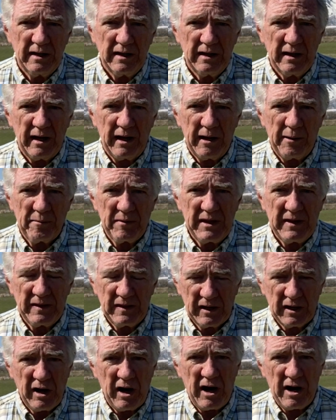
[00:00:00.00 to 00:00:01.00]
in
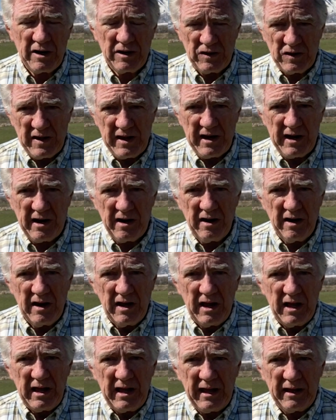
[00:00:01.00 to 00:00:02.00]
the garden there,
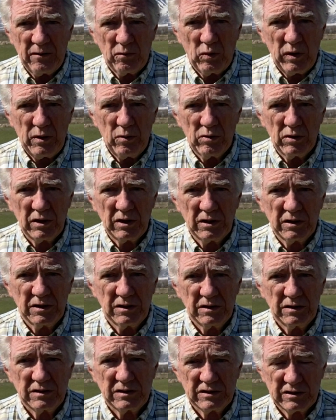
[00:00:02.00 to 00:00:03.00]
and we will
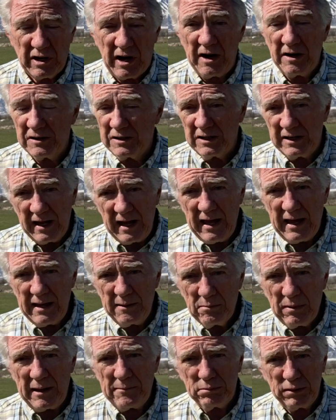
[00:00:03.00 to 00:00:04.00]
start today
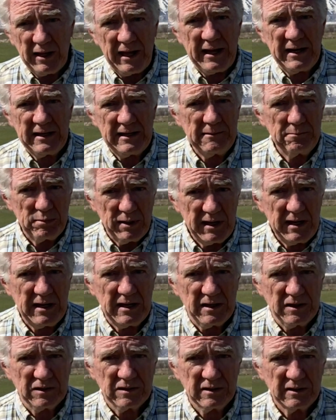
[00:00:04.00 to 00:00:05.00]
by planting
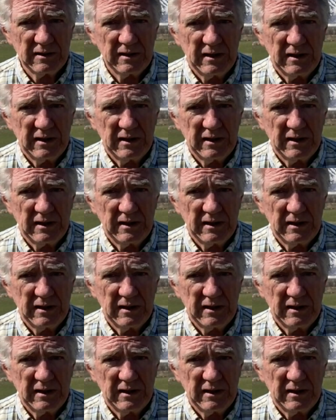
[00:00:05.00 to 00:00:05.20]
peas.